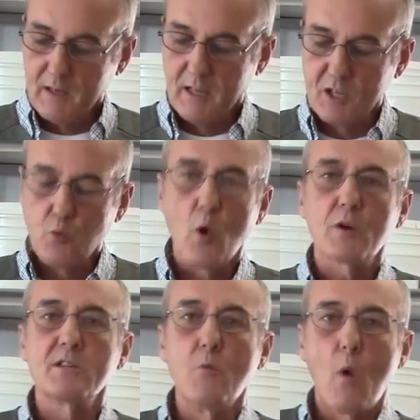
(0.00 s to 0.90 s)
Now this
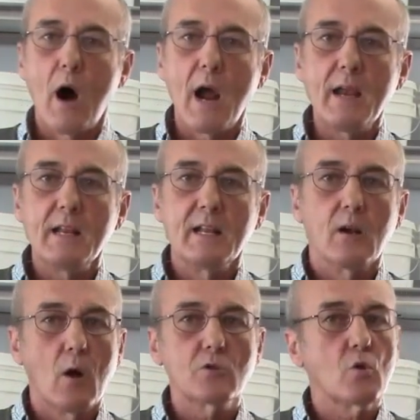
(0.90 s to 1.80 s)
works in wine and
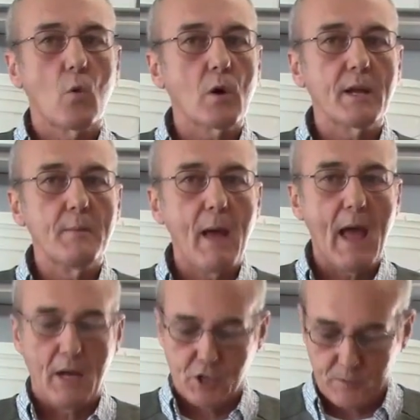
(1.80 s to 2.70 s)
it'll also work in
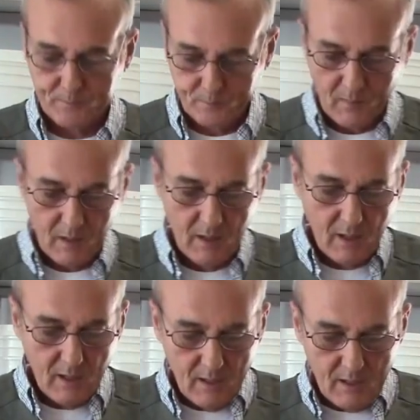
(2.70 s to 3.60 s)
mash.
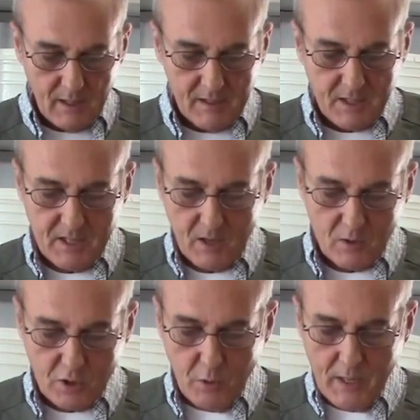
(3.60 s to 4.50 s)
And see,
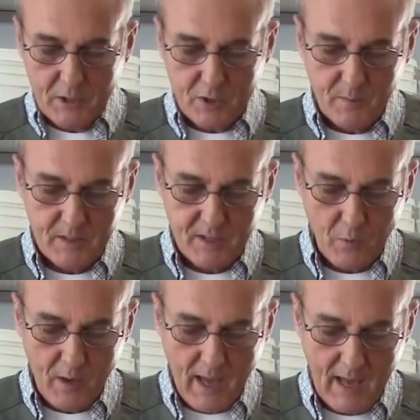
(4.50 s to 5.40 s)
there are two instruments
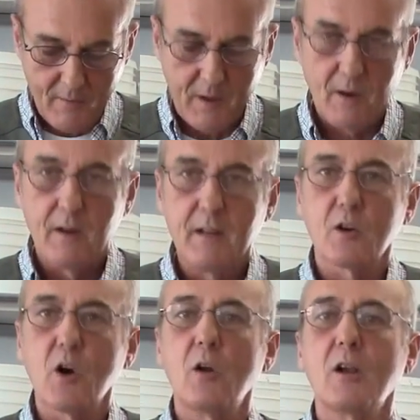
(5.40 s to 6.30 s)
that we have here, and
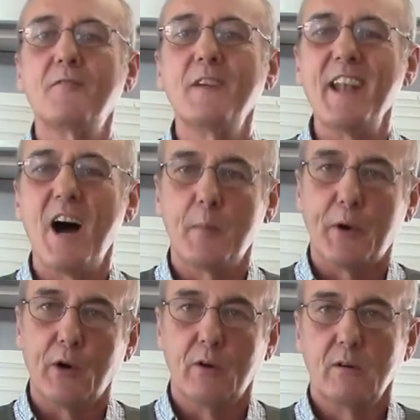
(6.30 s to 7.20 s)
they're called a
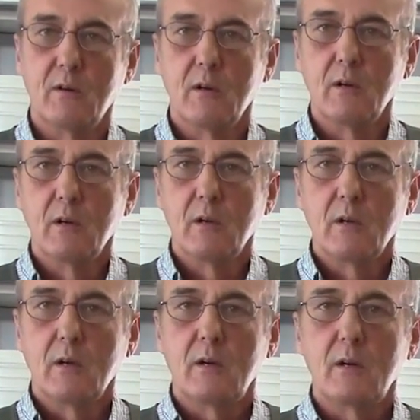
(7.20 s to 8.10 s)
vinometer.
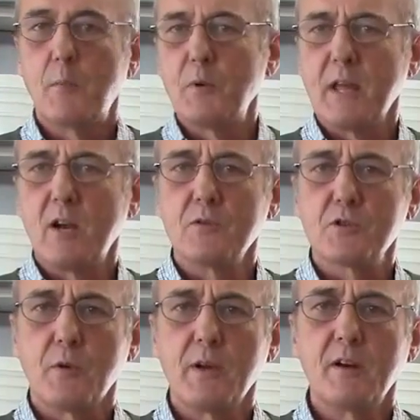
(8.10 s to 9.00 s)
I'll put that on the
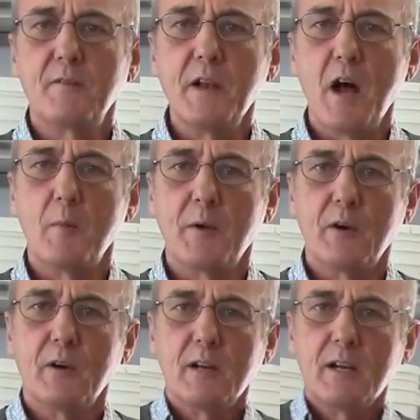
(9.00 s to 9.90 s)
screen, a
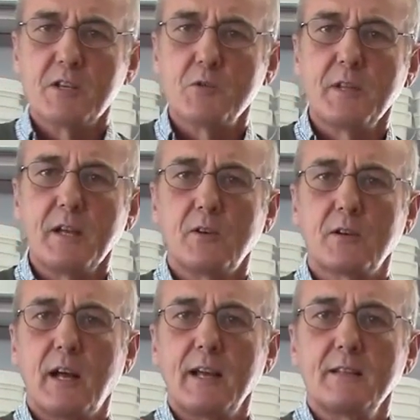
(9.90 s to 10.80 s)
vinometer. And this is what they
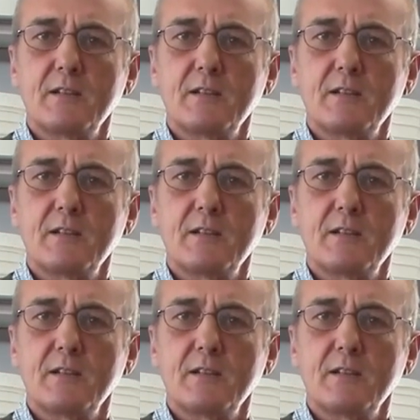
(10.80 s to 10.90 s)
look like.